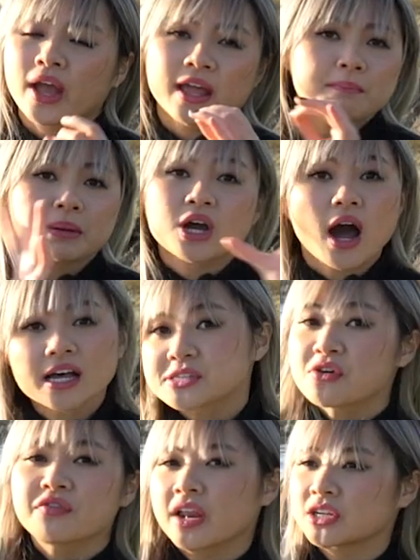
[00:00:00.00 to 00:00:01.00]
When
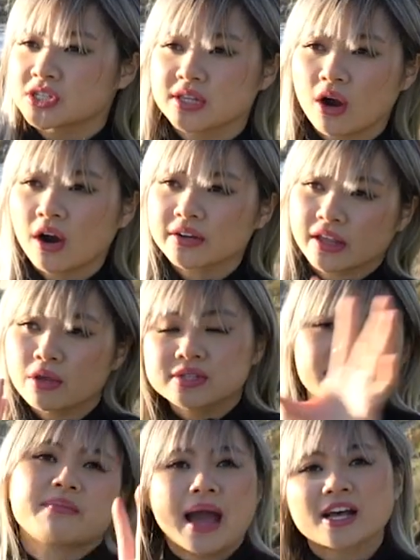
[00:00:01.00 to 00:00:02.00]
Picasso finishes the art, then you
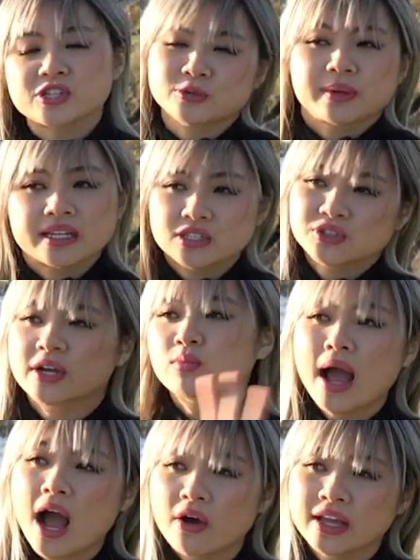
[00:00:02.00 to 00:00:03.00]
see the masterpiece and you're like,
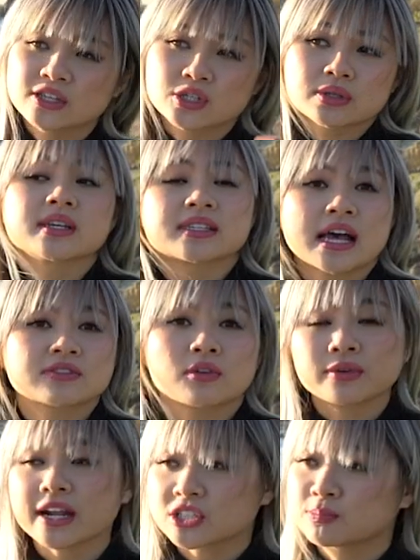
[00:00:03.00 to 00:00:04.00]
wow, he's so successful
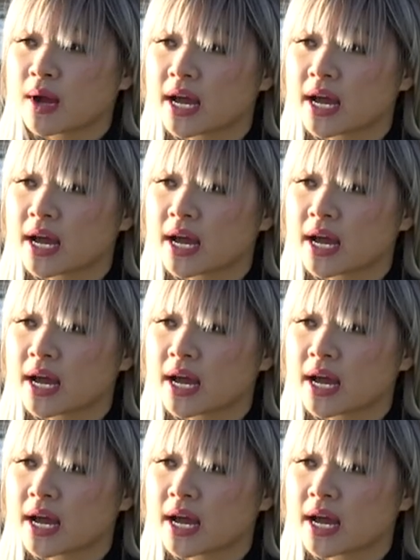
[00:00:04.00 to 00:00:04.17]
and rich.